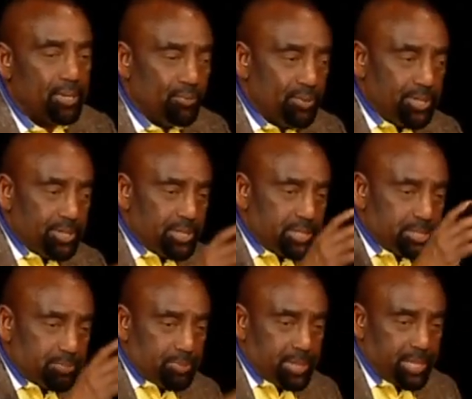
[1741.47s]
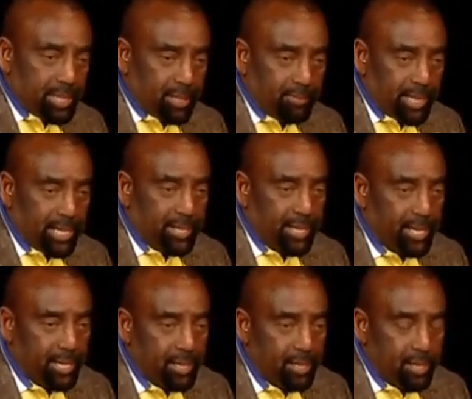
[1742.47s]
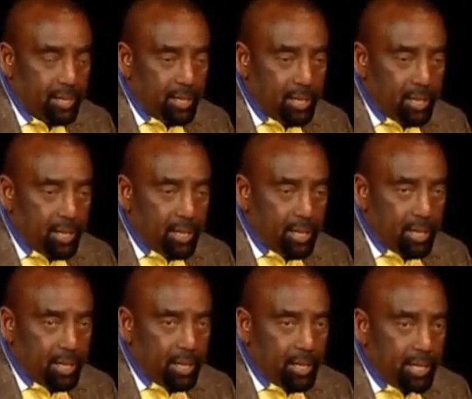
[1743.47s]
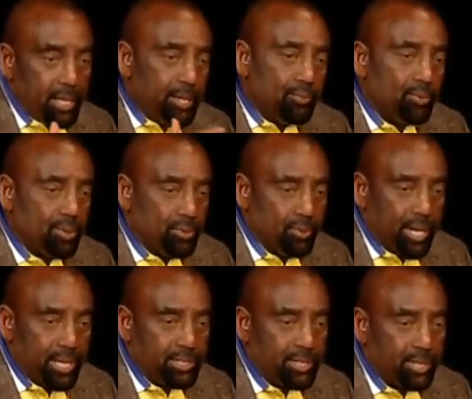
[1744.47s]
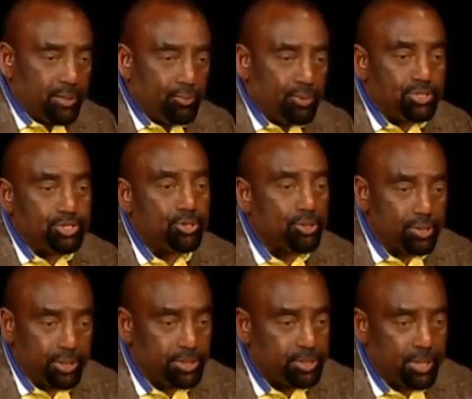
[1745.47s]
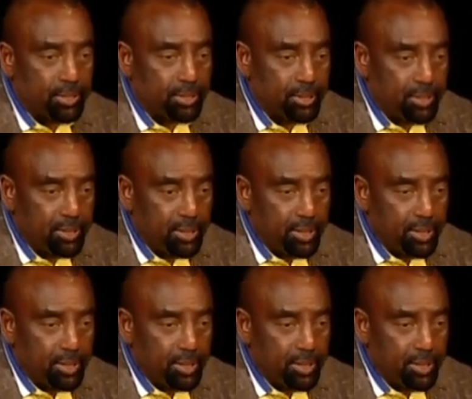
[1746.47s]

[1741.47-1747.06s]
But if we did split up like that. Anyone who has anger, we'll turn on each other.